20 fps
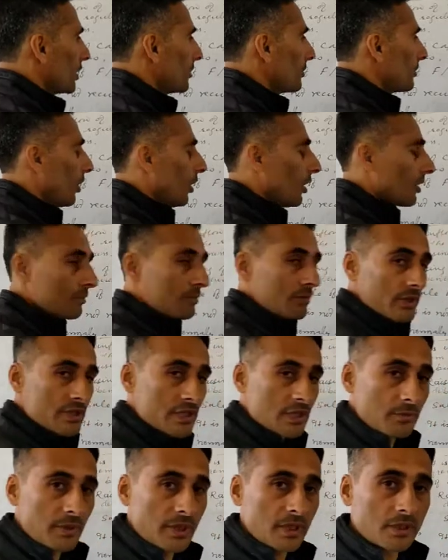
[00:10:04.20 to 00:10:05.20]
keep on
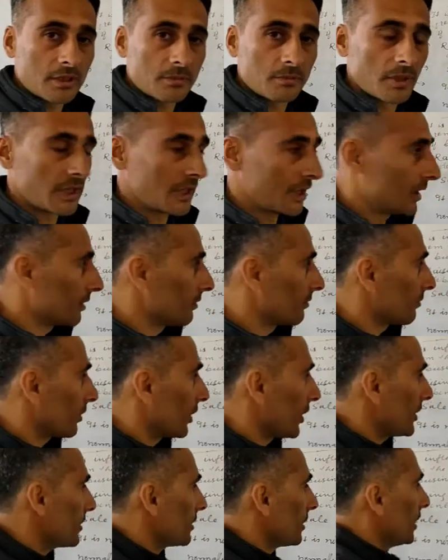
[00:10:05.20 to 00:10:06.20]
receiving the money,
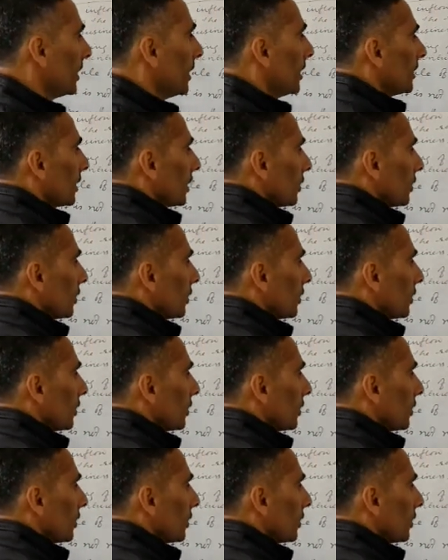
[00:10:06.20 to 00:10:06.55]
right?